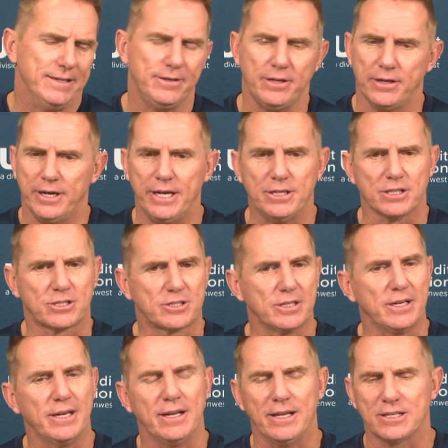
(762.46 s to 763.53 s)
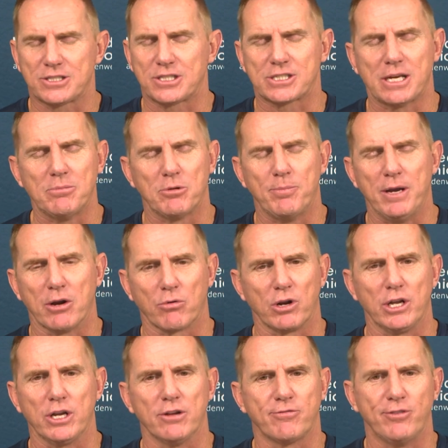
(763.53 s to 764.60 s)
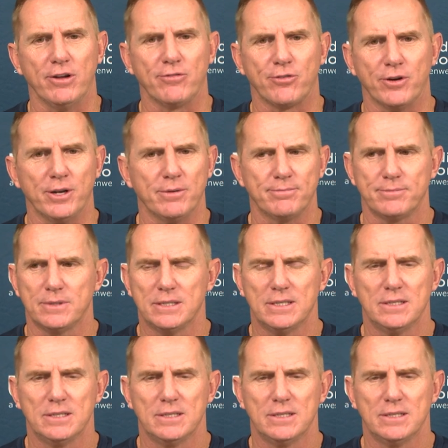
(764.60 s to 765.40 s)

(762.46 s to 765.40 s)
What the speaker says: It seemed to be a really good fit for him.